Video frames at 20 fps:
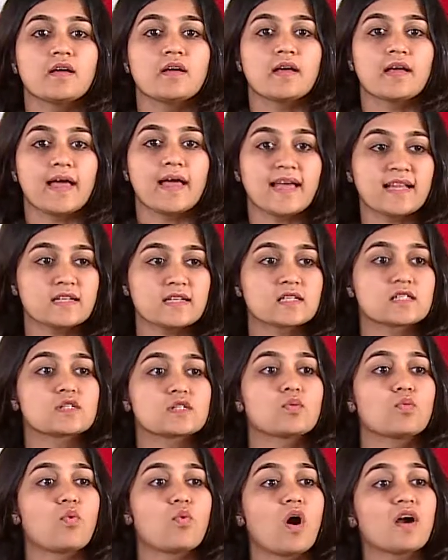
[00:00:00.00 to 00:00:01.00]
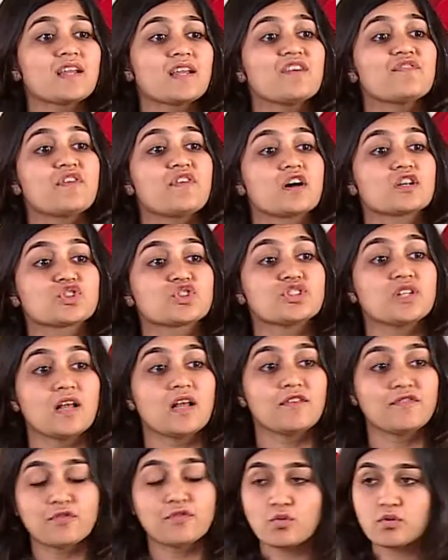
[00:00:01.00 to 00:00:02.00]
Hence, what are functional
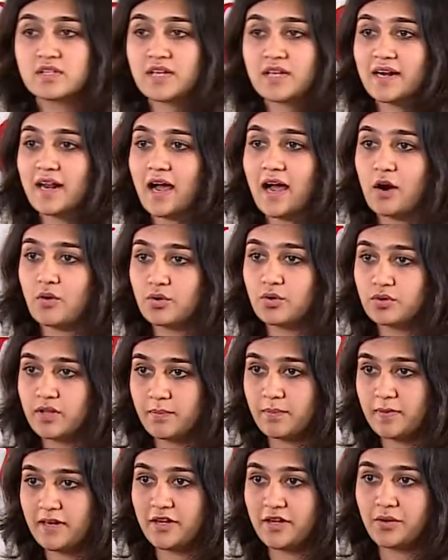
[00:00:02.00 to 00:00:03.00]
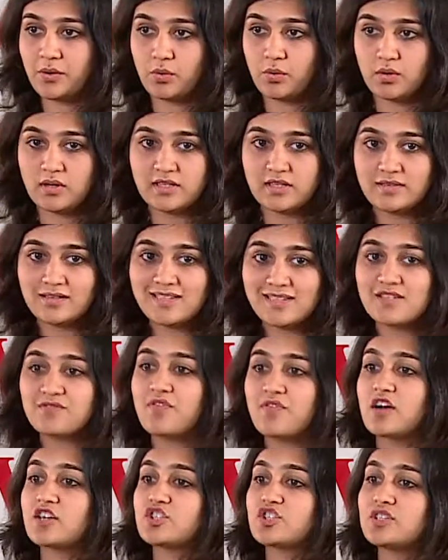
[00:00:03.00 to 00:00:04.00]
foods and how do they play a role in this?
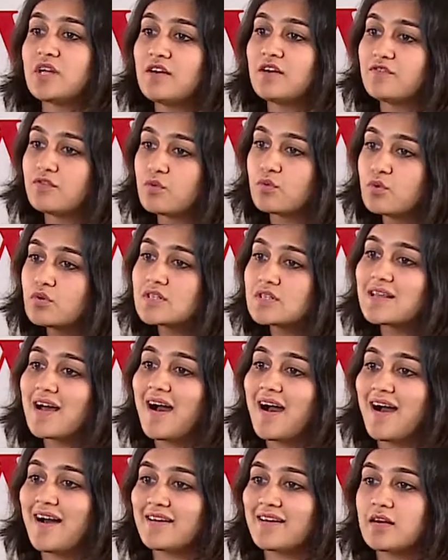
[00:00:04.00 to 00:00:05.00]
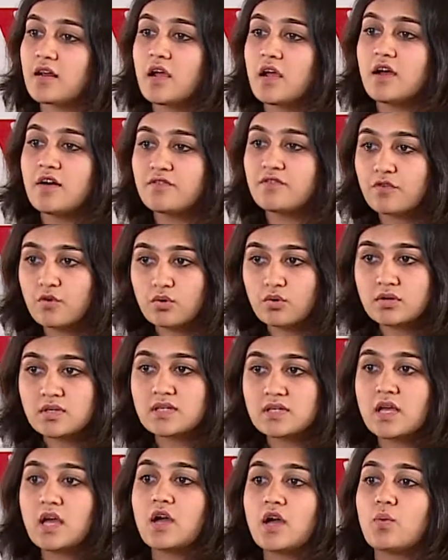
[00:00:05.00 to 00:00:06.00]
Functional foods are foods
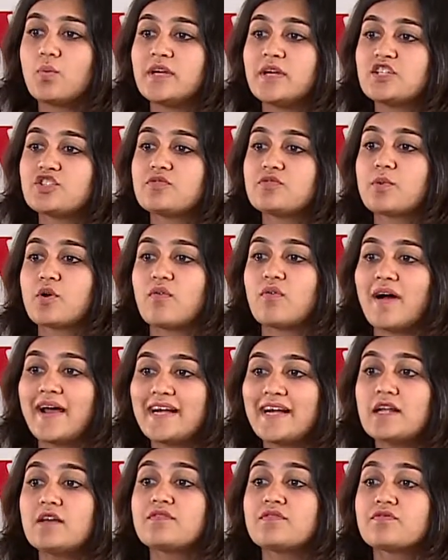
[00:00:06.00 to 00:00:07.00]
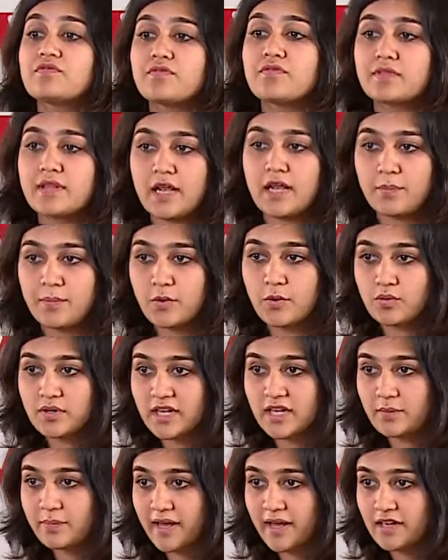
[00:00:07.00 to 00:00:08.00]
which provide
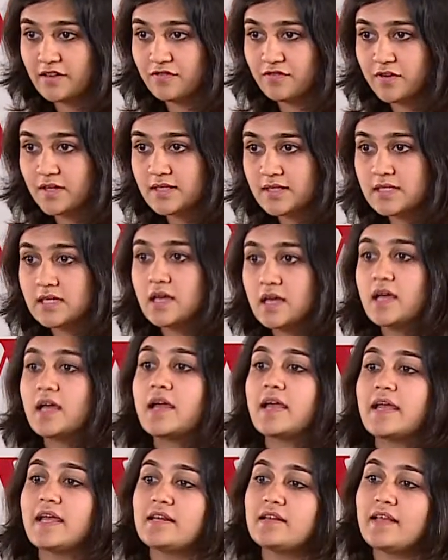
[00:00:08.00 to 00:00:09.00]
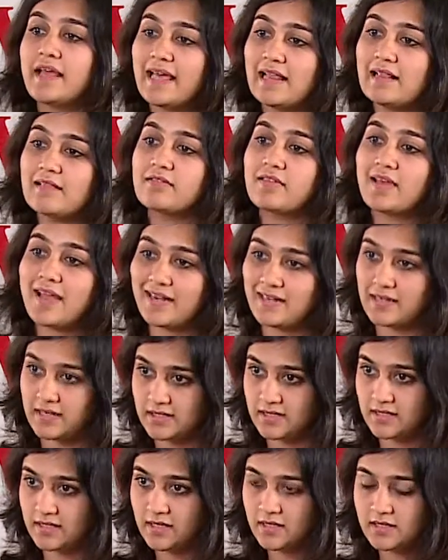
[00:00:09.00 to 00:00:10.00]
therapeutic benefits in health and
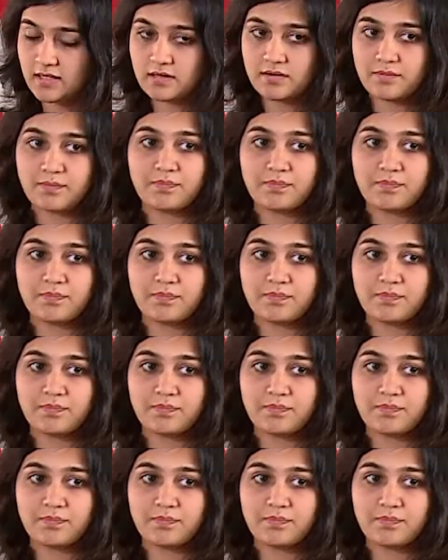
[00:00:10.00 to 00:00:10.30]
disease.